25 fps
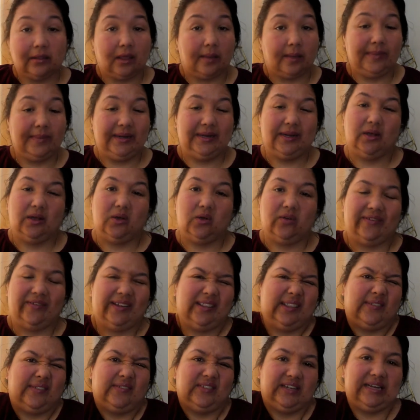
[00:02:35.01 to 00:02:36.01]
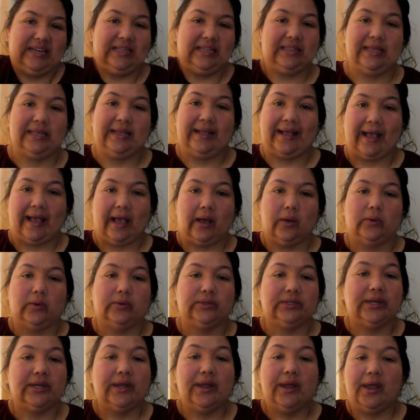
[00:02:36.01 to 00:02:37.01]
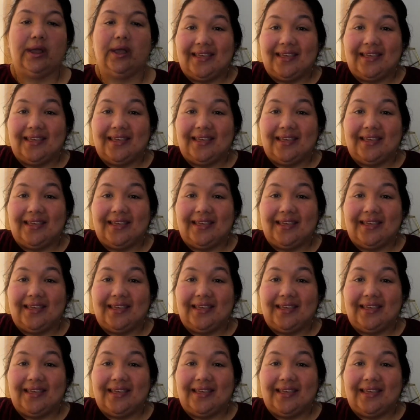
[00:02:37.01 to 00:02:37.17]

let me know if I left anything out.